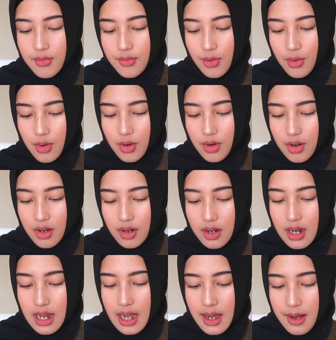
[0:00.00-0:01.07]

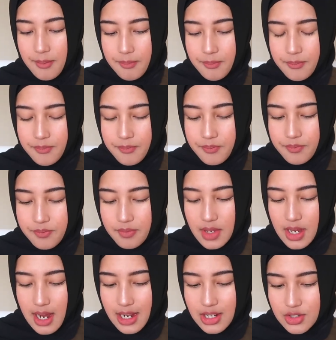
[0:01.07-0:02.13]
for
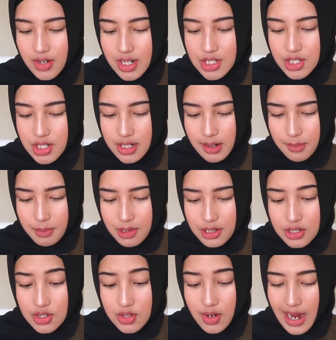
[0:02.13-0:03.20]
hydration, I'm
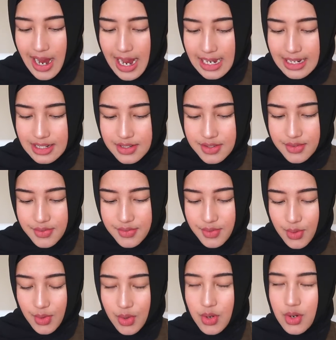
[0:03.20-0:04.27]
pretty sure, and
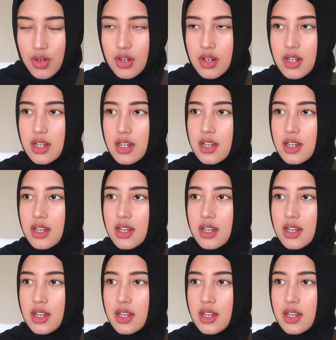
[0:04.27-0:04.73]
for